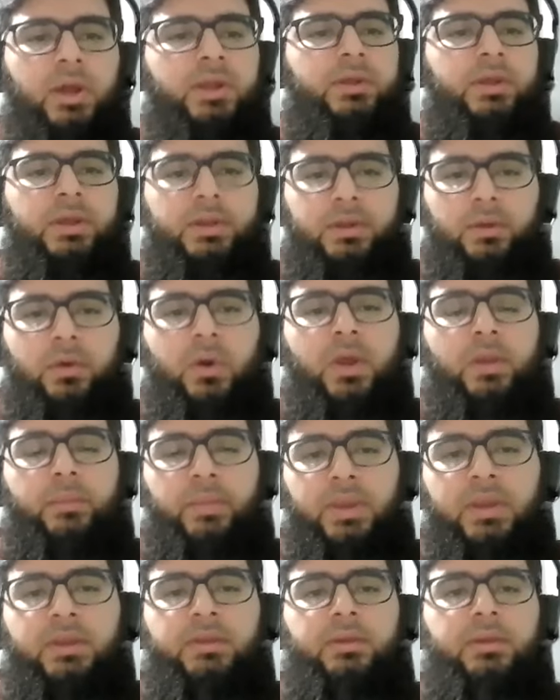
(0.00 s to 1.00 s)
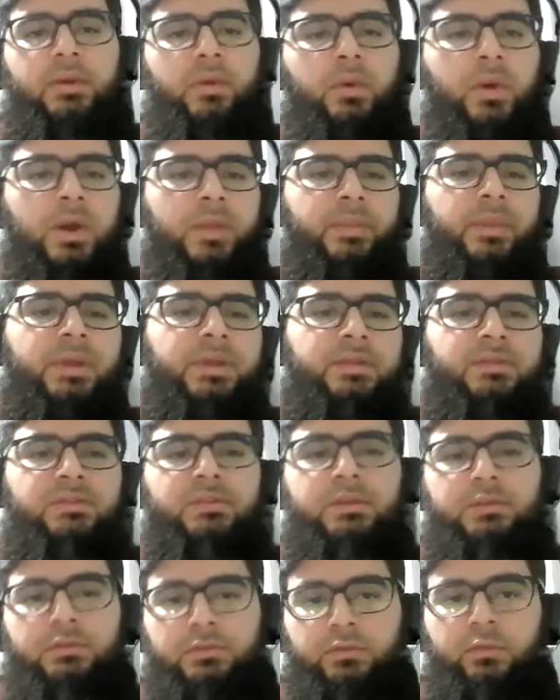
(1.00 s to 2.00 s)
not a requirement. Requirement is
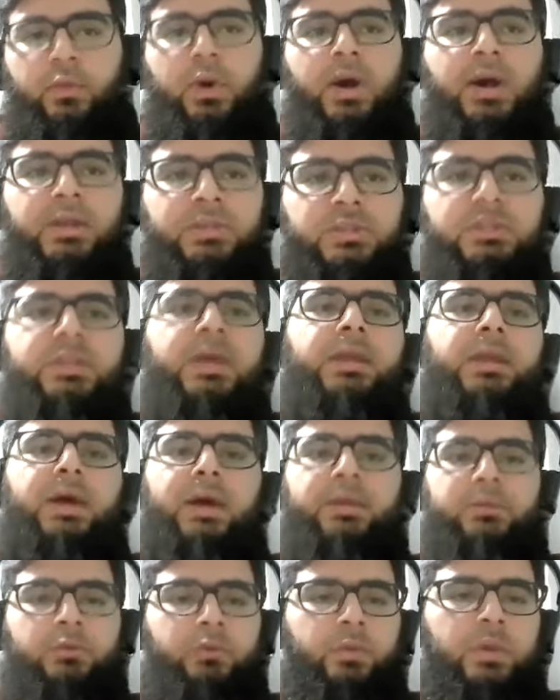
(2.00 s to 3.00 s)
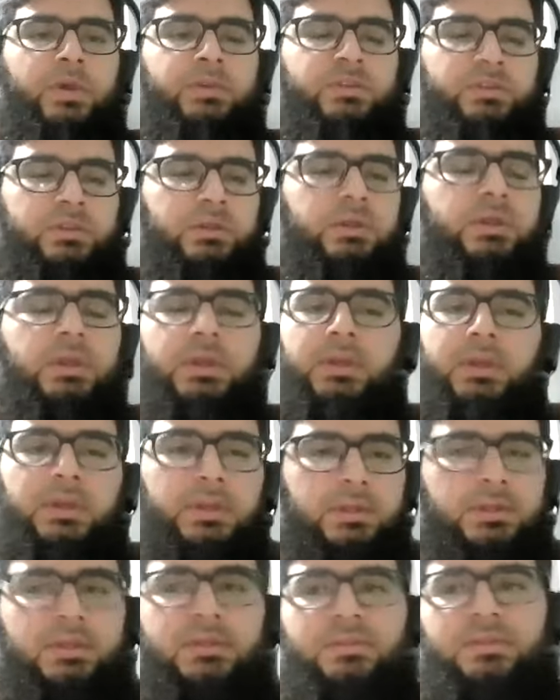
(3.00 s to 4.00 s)
just watch, then ask question.
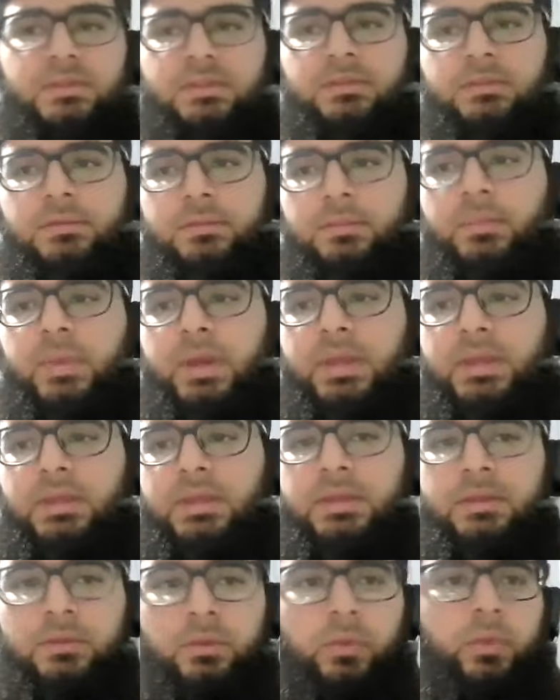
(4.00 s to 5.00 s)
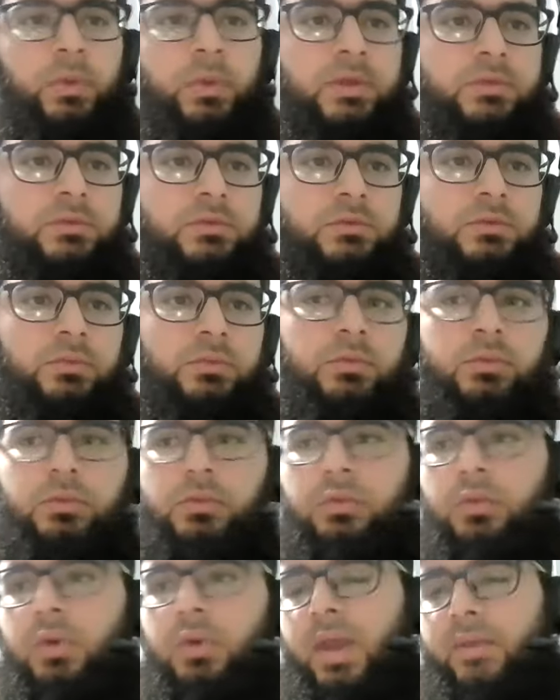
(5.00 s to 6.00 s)
This is my request
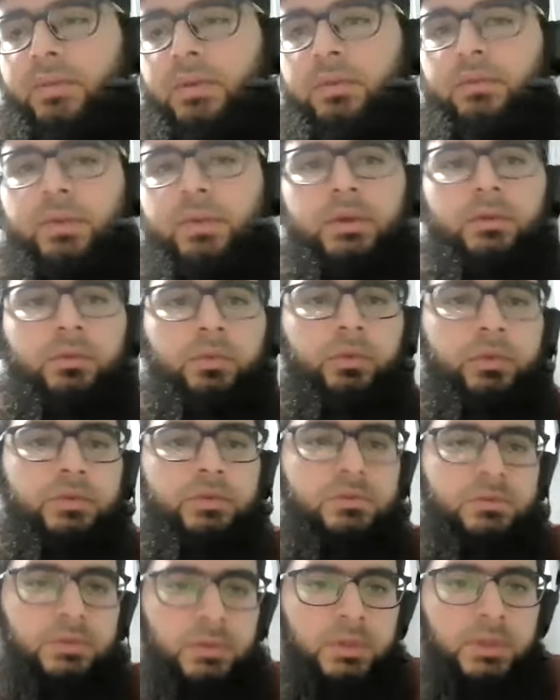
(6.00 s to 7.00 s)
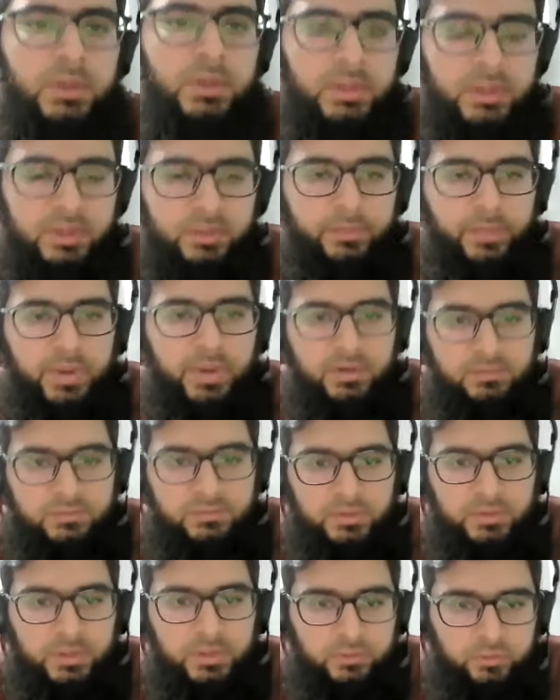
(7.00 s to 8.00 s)
to everyone who is in
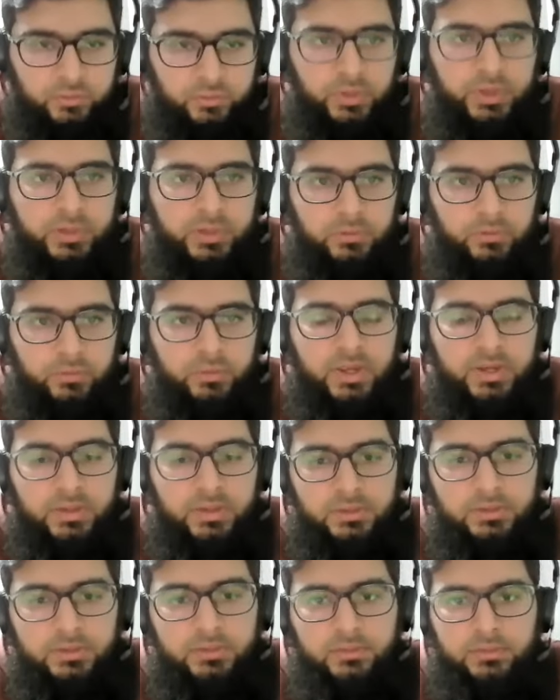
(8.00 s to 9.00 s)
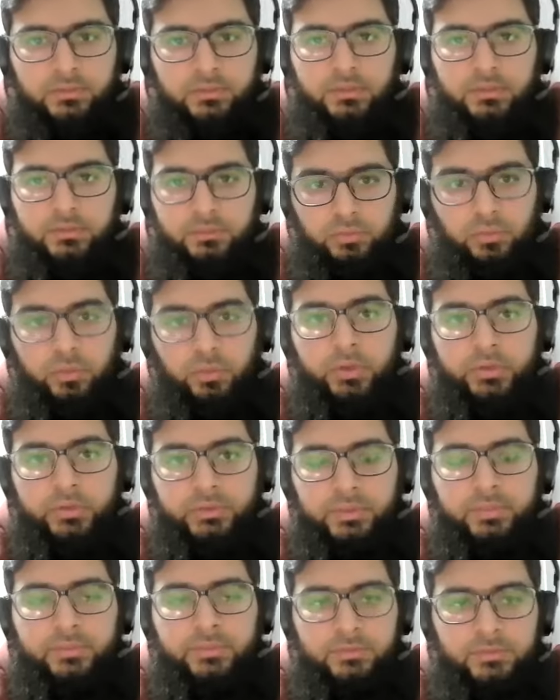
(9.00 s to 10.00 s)
Pakistan and try to get
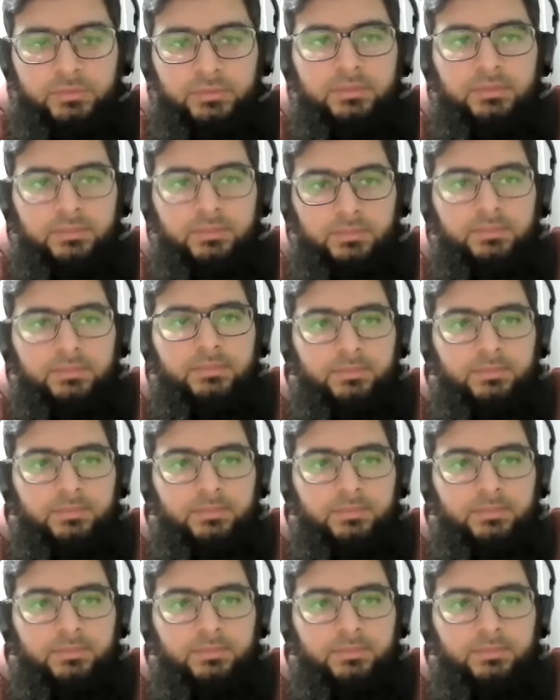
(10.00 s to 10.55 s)
scholarships.